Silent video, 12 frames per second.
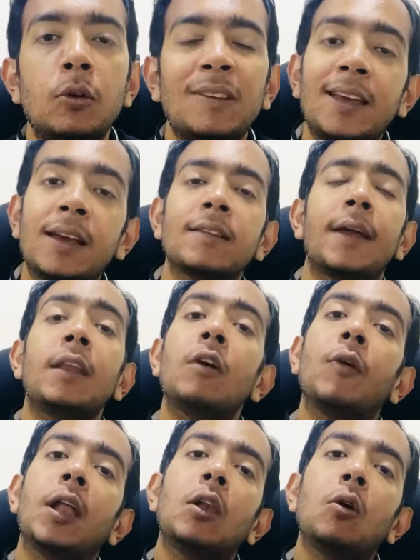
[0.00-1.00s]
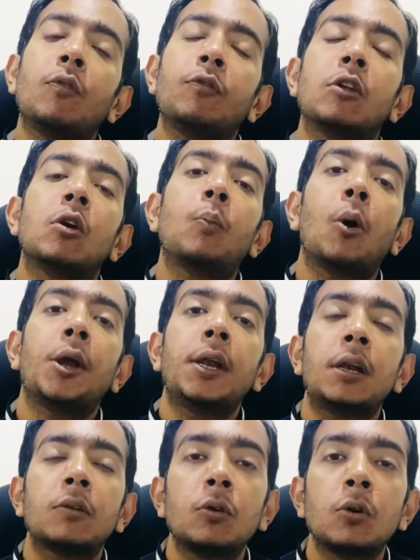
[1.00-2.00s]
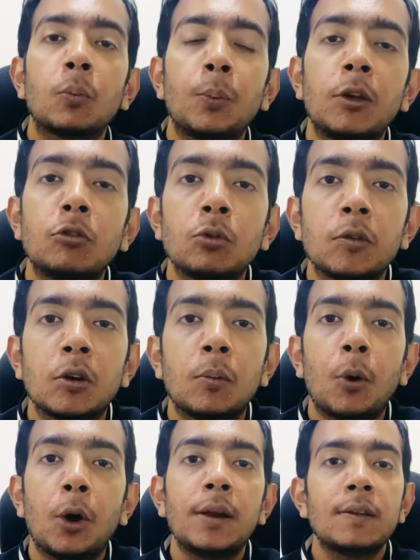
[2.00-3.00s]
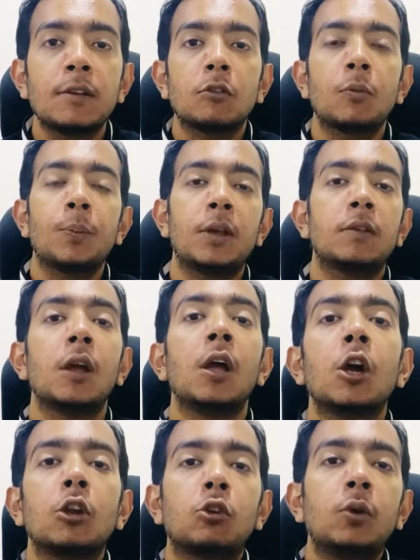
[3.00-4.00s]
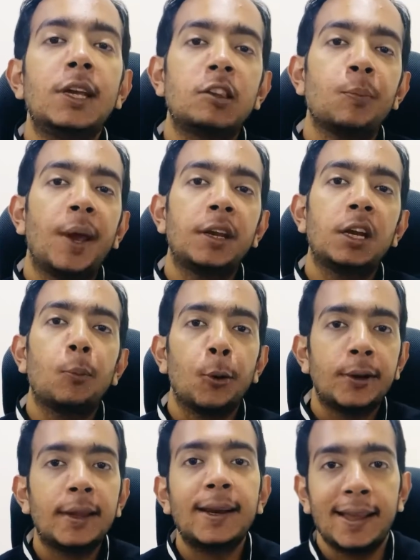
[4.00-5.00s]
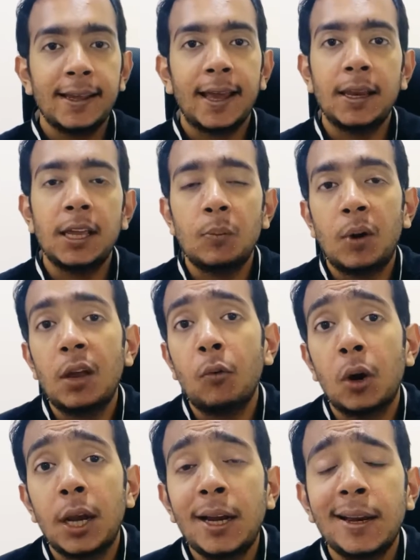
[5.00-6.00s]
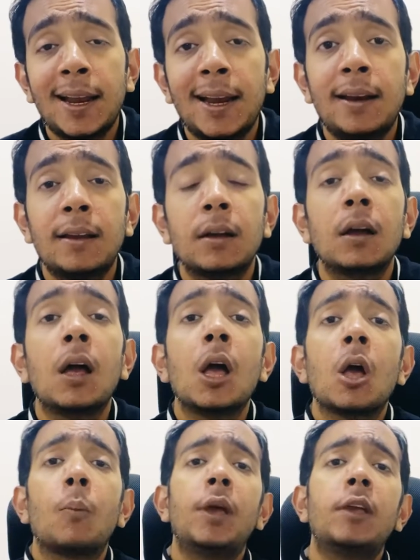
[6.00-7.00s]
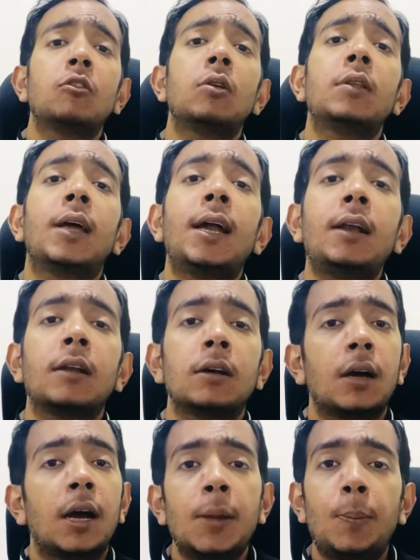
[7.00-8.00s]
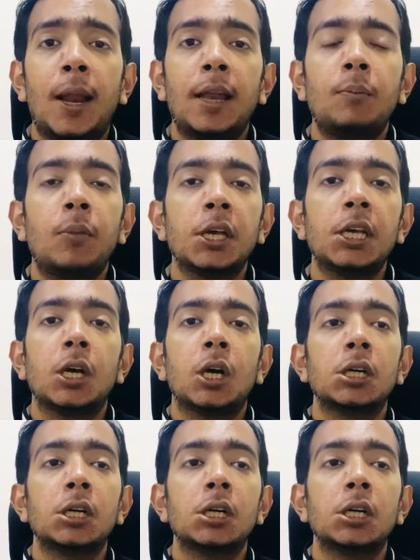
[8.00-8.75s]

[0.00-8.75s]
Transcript: is I assign a value of 0.4 rupees to 0.6 rupees to each Marriott point that I carry in my wallet, and based on that I plan my